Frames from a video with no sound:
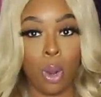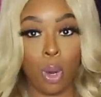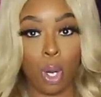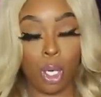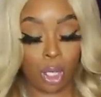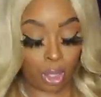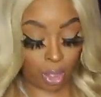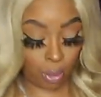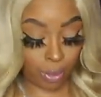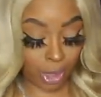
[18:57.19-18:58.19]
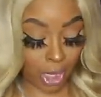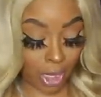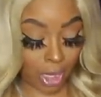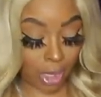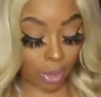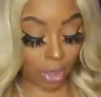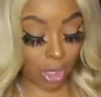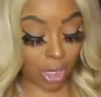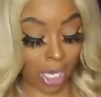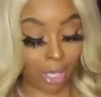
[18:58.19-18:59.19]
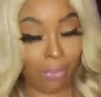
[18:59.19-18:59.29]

or dupes and these are just like